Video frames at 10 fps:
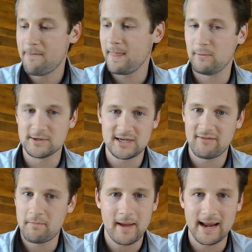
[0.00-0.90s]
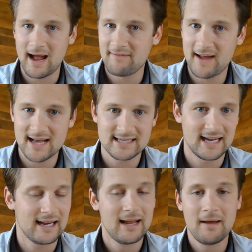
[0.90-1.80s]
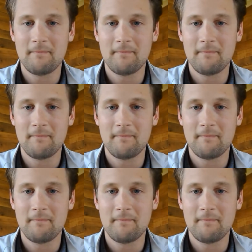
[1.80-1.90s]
And once you have a paid off asset,